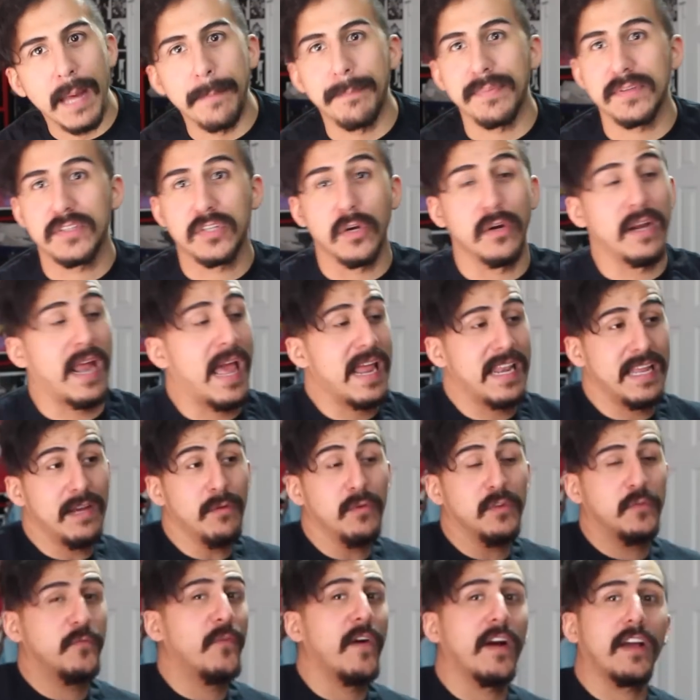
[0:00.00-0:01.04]
episode, and it
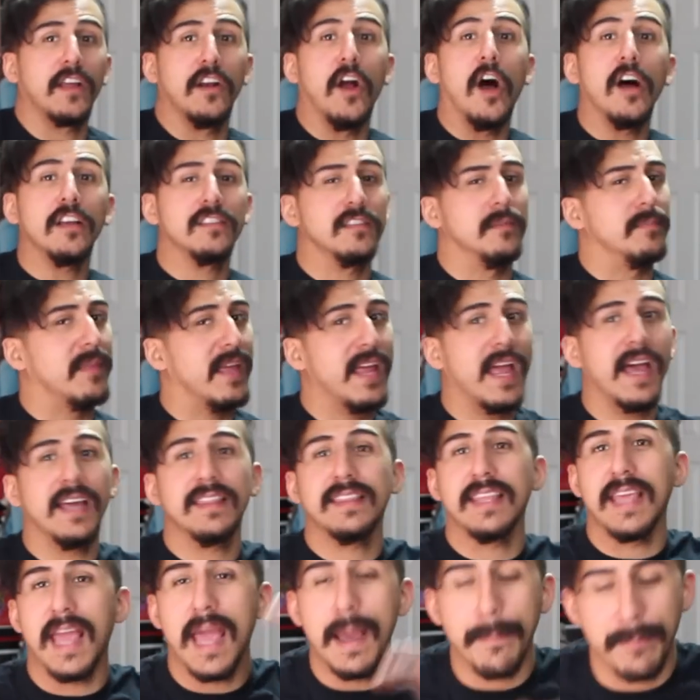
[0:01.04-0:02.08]
was fucking awesome. They
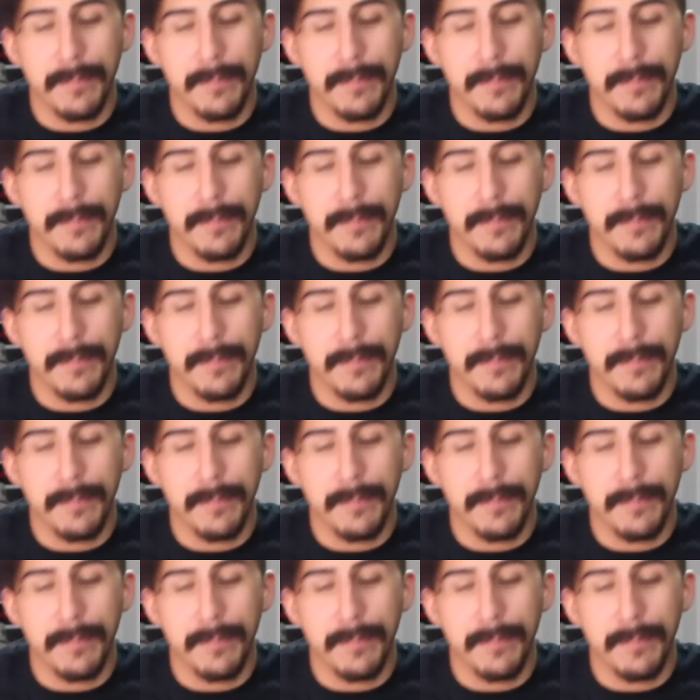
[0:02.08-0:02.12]
had the